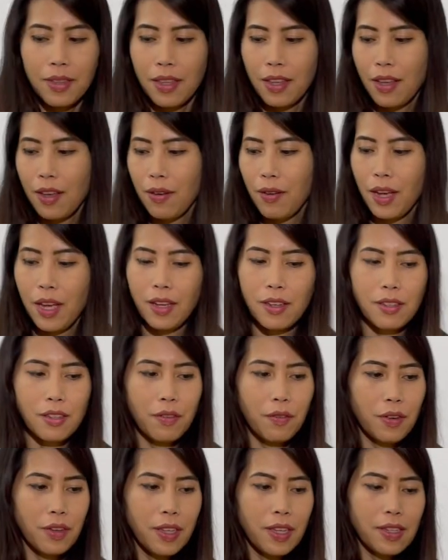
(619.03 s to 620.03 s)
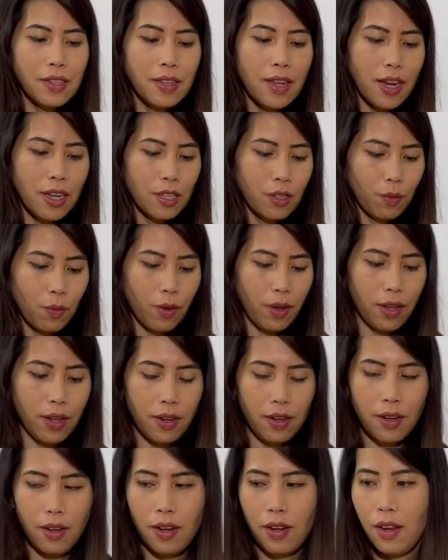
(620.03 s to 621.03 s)
Okay, so for this next
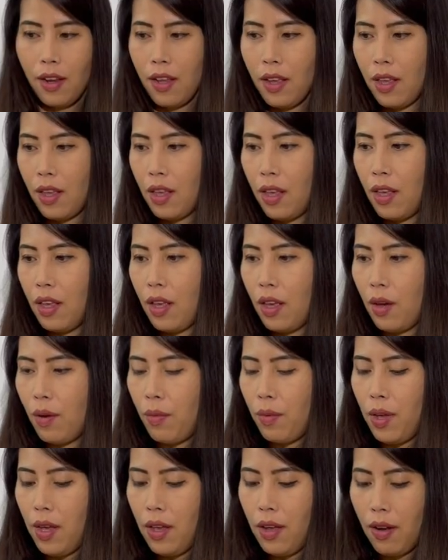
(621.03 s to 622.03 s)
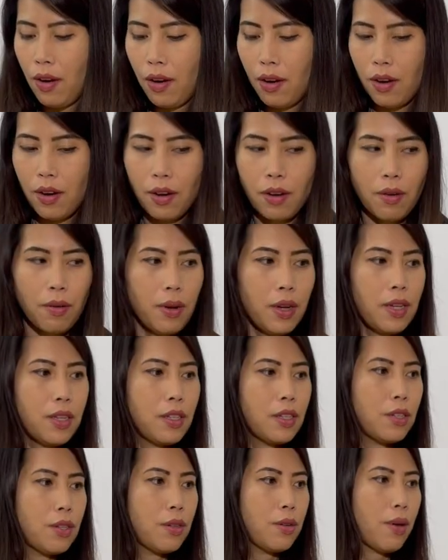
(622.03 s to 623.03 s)
one, we are going
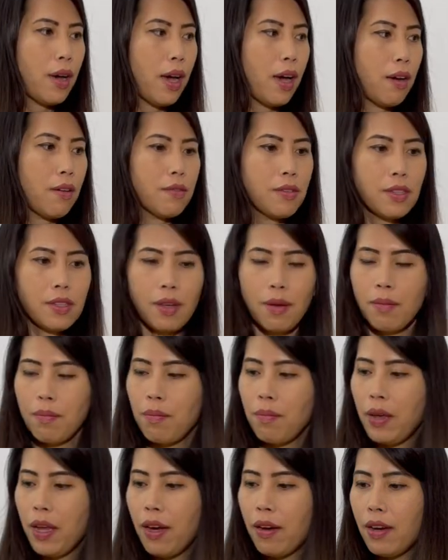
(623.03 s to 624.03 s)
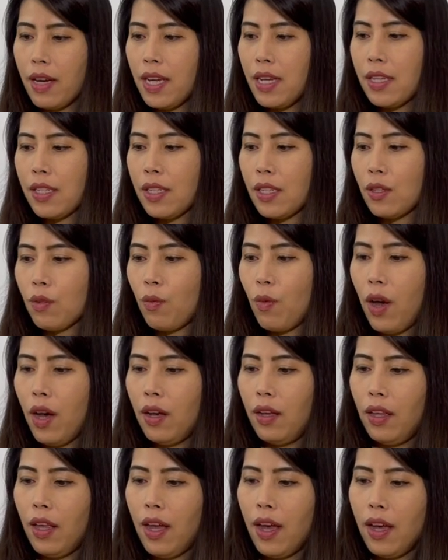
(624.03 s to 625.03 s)
to have some berries as
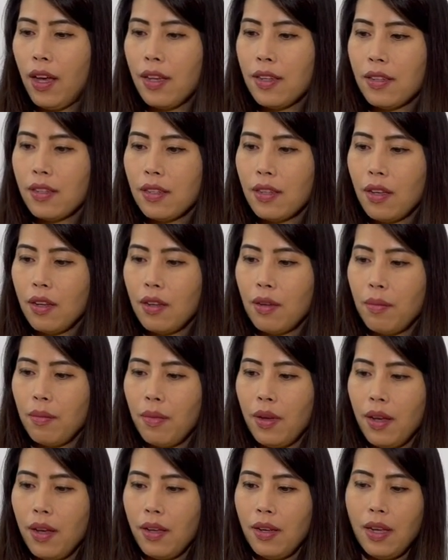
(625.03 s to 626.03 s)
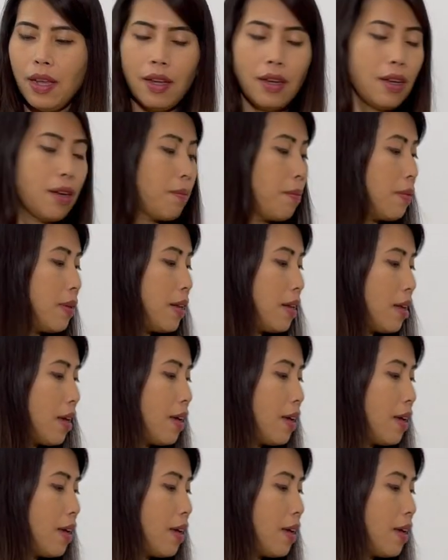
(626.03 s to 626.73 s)
well as some anemones.